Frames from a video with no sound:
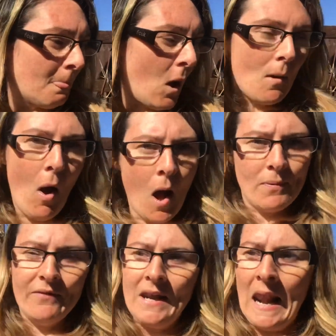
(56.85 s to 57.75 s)
I'm
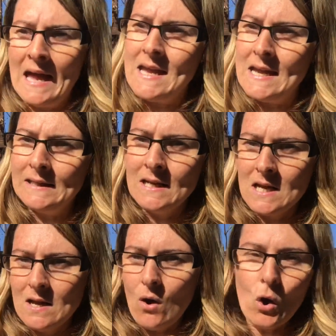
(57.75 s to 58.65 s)
hyperventilating,
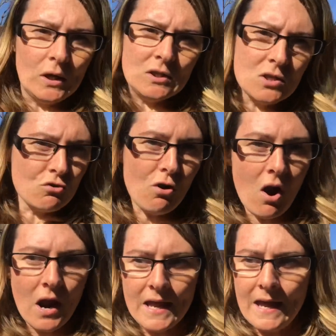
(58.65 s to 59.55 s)
Ollie's
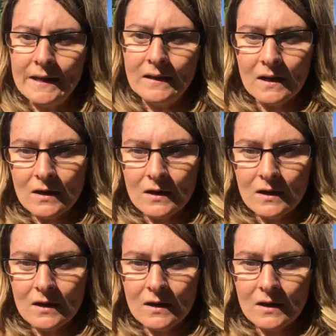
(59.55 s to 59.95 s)
crying,